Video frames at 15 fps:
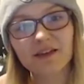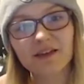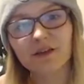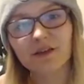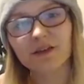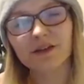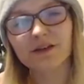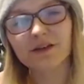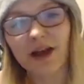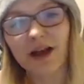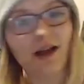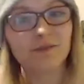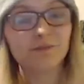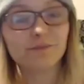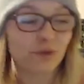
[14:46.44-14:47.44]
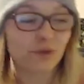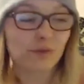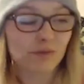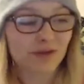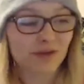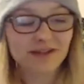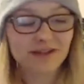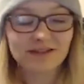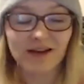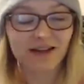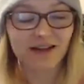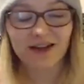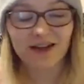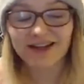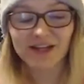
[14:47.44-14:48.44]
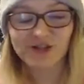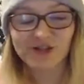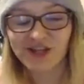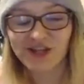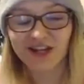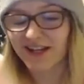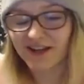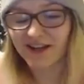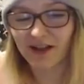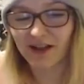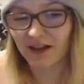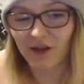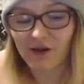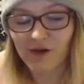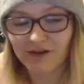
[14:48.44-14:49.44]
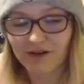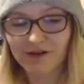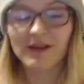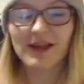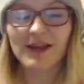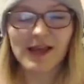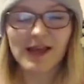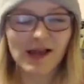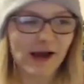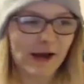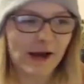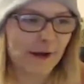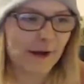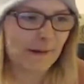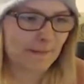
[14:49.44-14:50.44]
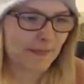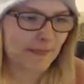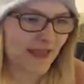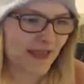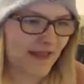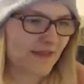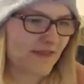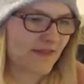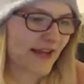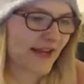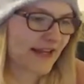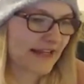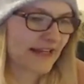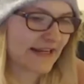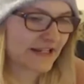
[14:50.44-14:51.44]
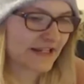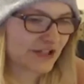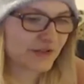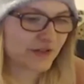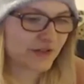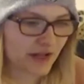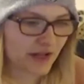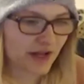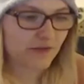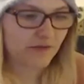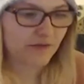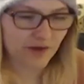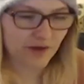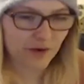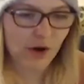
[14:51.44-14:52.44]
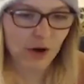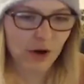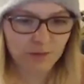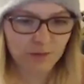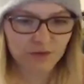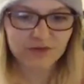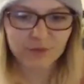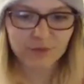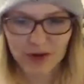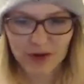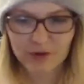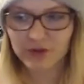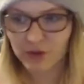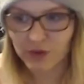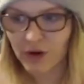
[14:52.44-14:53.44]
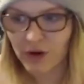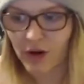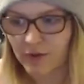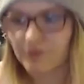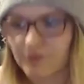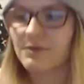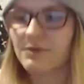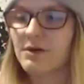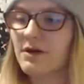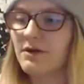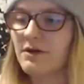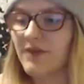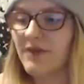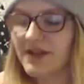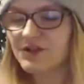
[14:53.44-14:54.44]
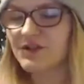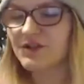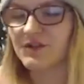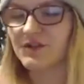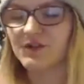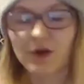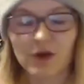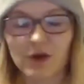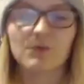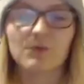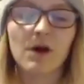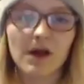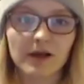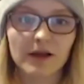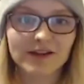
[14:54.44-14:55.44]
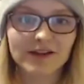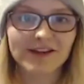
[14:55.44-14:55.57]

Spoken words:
I get jelly a lot. And then that can lead you to kind of feel hopeless about your own ventures, your own work.